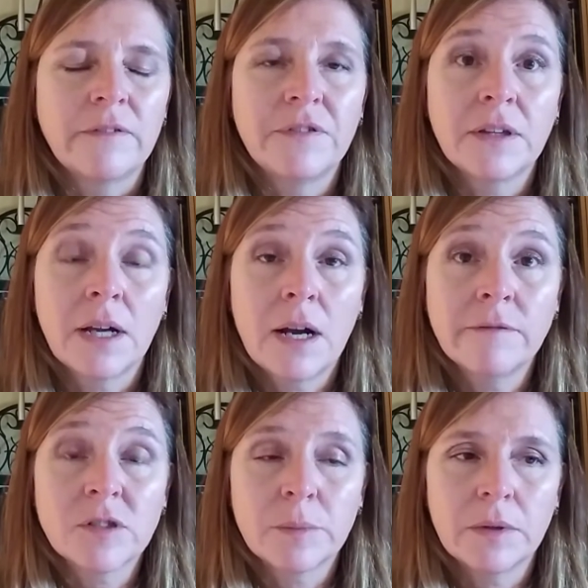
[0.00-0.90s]
feeling
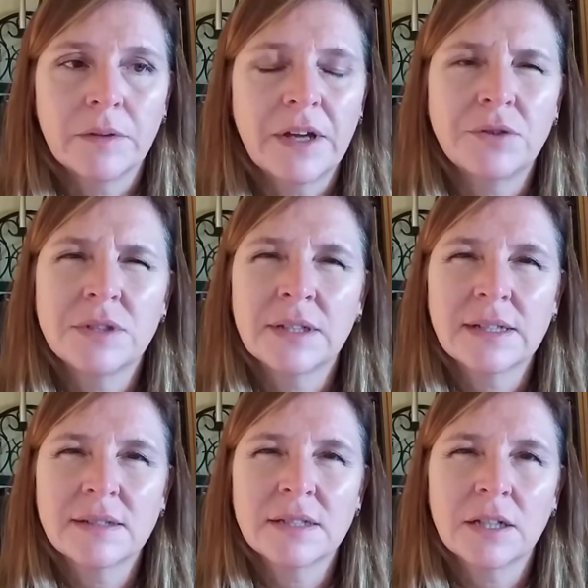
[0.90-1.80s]
comfortable that you didn't
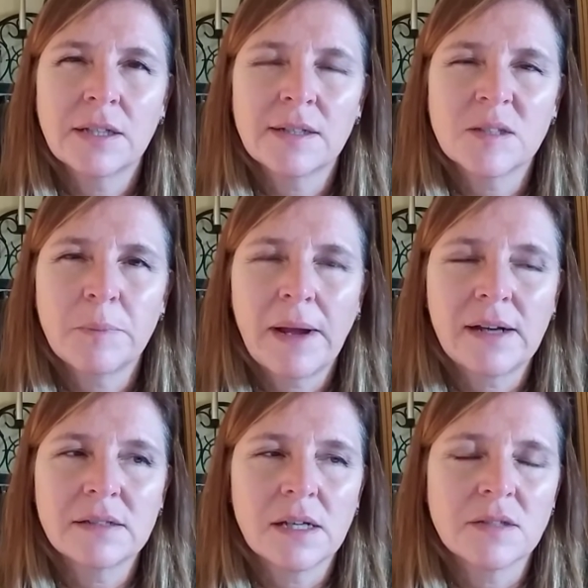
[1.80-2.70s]
necessarily
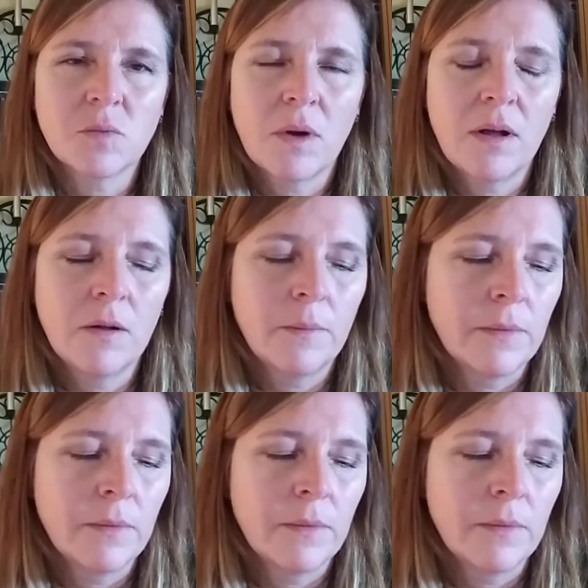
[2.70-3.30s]
expect as well